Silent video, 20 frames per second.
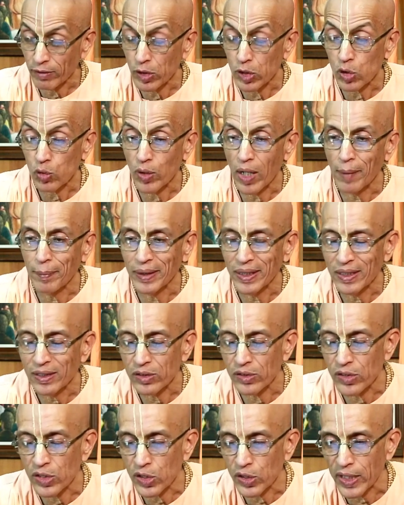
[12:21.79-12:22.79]
Goswami
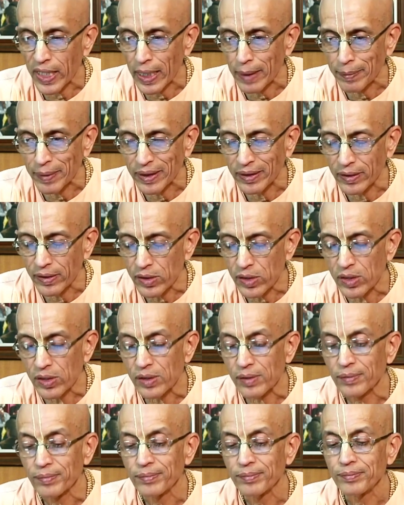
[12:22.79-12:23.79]
is describing
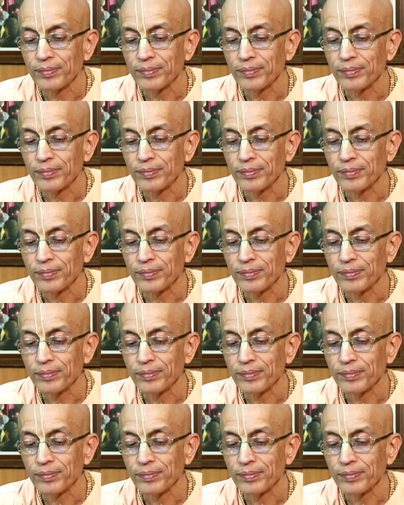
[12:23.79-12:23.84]
this